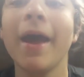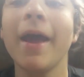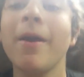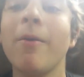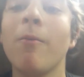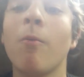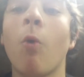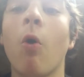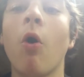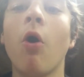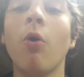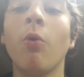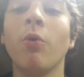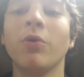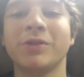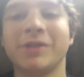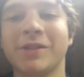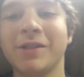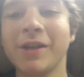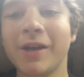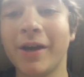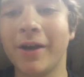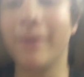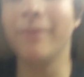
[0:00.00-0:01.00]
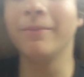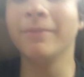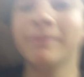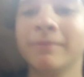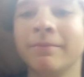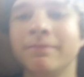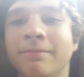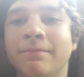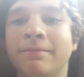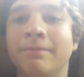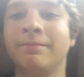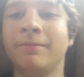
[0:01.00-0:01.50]
hey, wall, what's up?
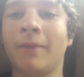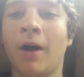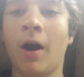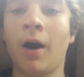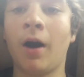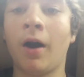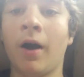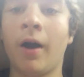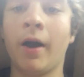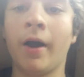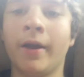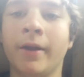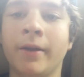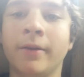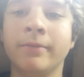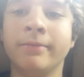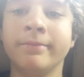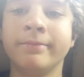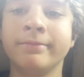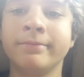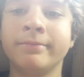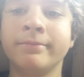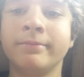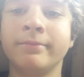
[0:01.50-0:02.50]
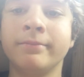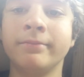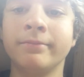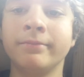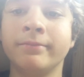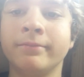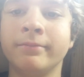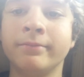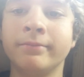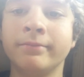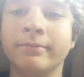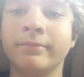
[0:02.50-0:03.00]
Hi.
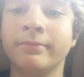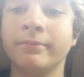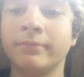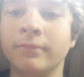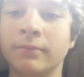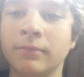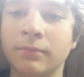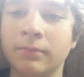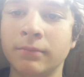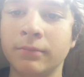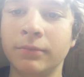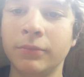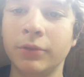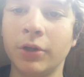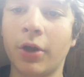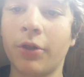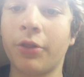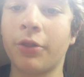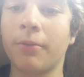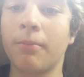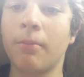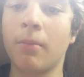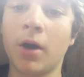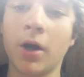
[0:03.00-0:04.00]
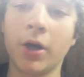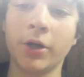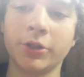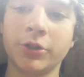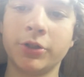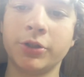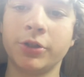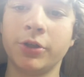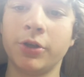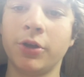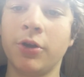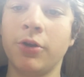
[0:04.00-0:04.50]
Nothing
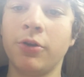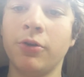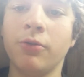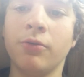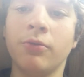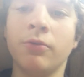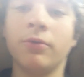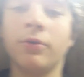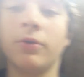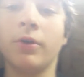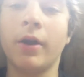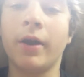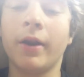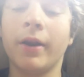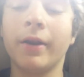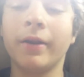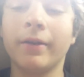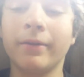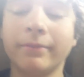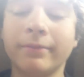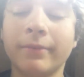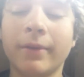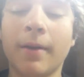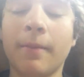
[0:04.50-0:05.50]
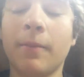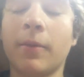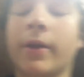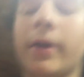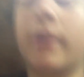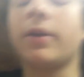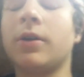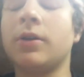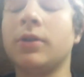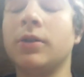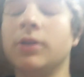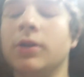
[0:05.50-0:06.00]
much, you. And I'm
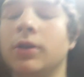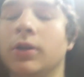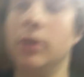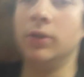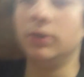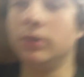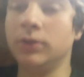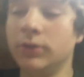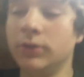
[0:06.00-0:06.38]
like, ugh.